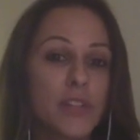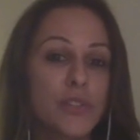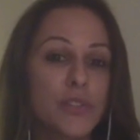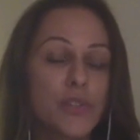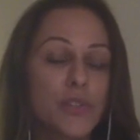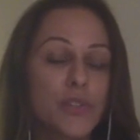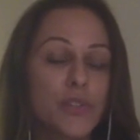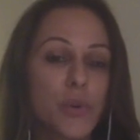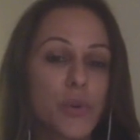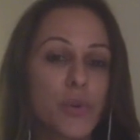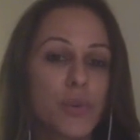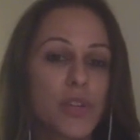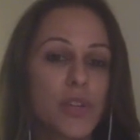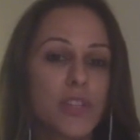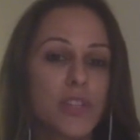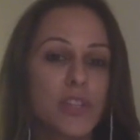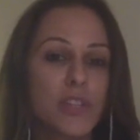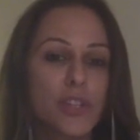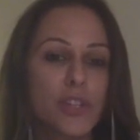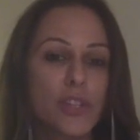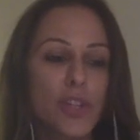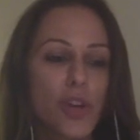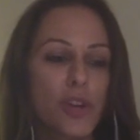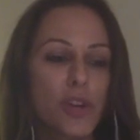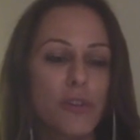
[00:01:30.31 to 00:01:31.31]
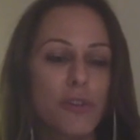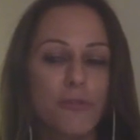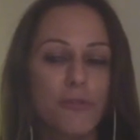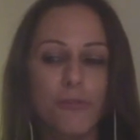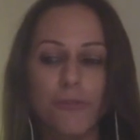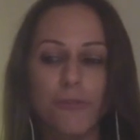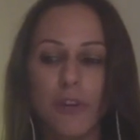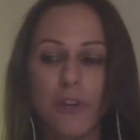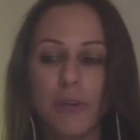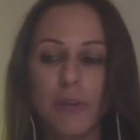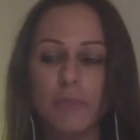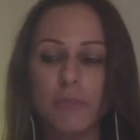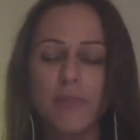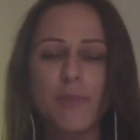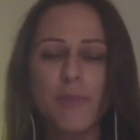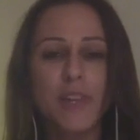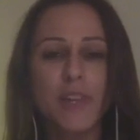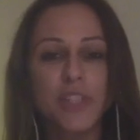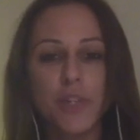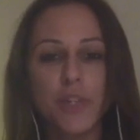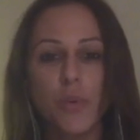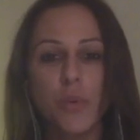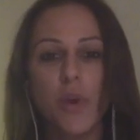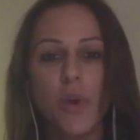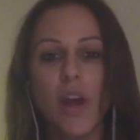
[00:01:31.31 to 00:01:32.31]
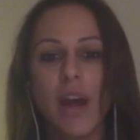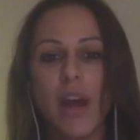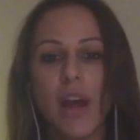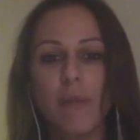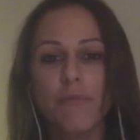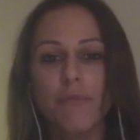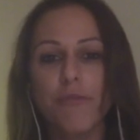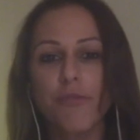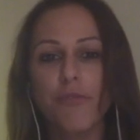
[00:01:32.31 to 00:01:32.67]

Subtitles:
So there's a lot of, especially where I'm